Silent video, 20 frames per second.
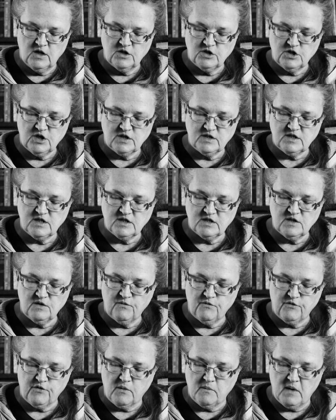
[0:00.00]
Just as
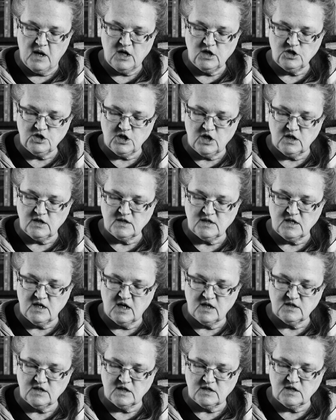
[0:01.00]
information is
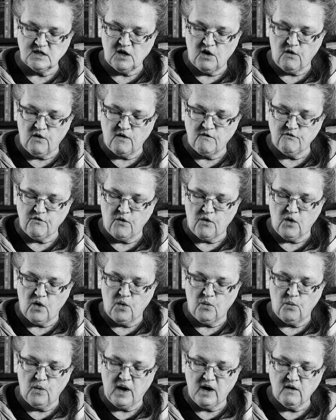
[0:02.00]
necessary for
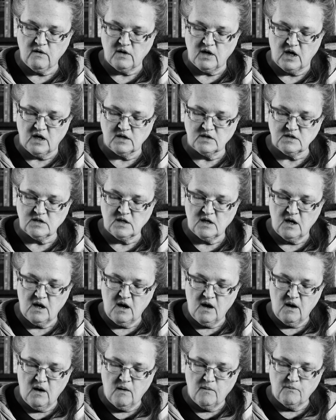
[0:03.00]
awareness,
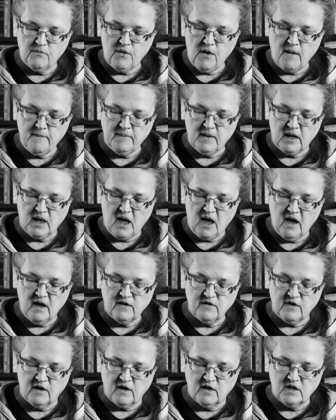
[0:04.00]

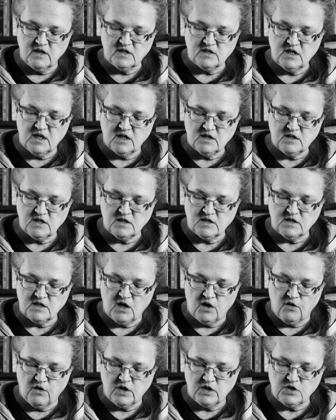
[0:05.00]
propaganda is
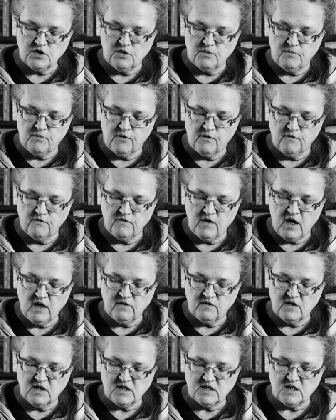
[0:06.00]
necessary to
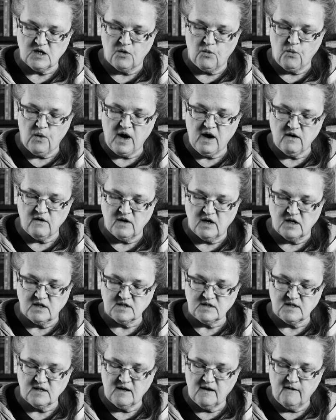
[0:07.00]
prevent this
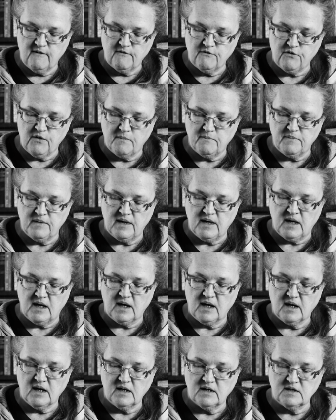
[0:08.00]
awareness from
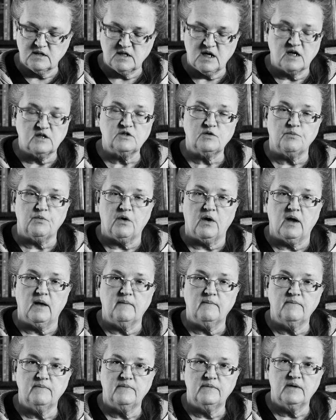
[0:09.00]
being desperate.
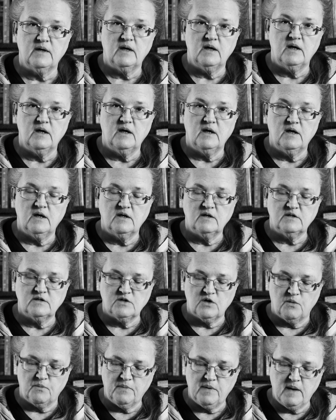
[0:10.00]

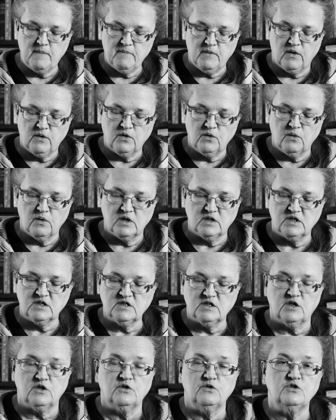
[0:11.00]
So people who are
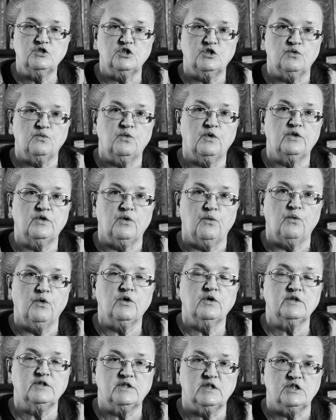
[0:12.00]
disillusioned with the
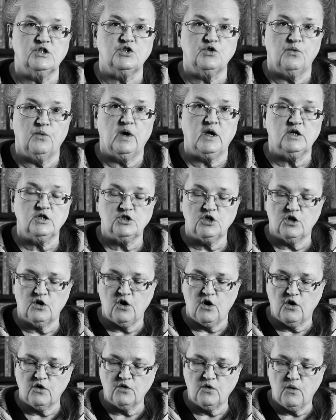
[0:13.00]
world situation
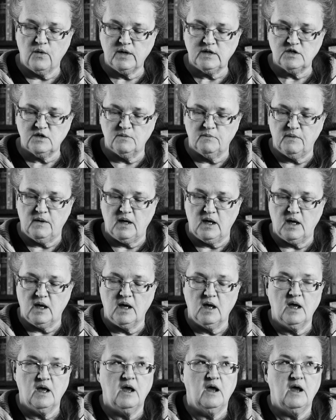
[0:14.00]
are going to be